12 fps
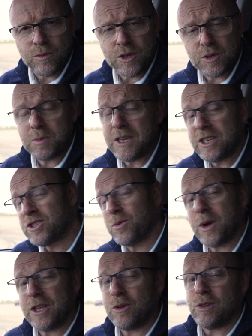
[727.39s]
which means that
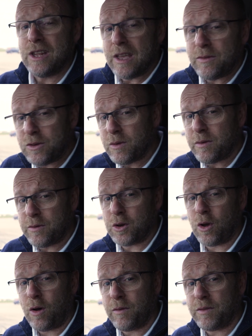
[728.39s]
when you lift your foot
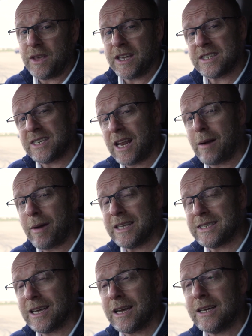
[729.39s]
off the
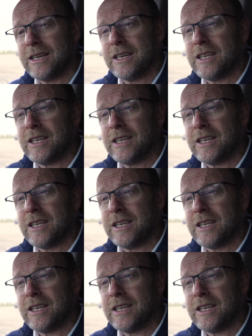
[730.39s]
accelerator,